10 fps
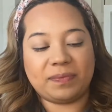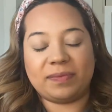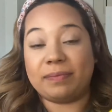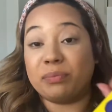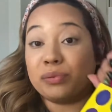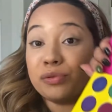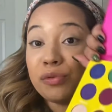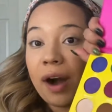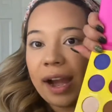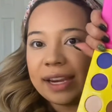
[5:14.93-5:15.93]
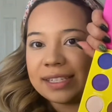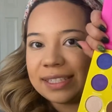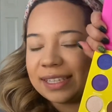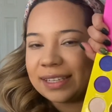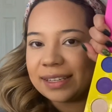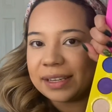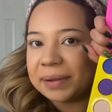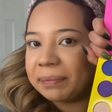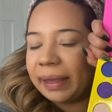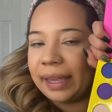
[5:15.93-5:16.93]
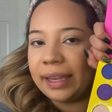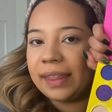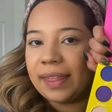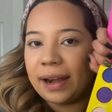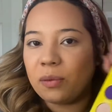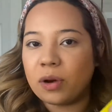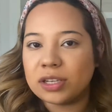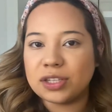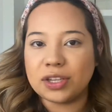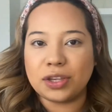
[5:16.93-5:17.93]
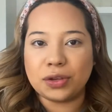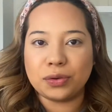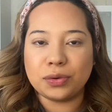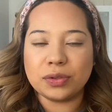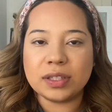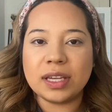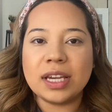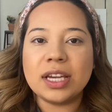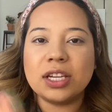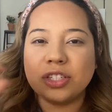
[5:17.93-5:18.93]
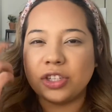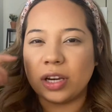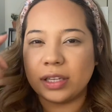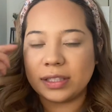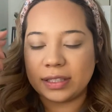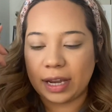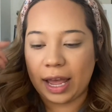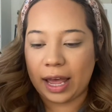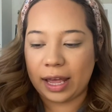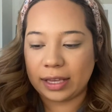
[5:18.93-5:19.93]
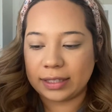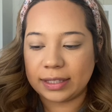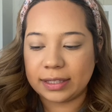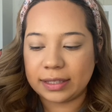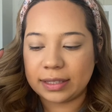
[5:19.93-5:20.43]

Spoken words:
bright pink that I want to use just as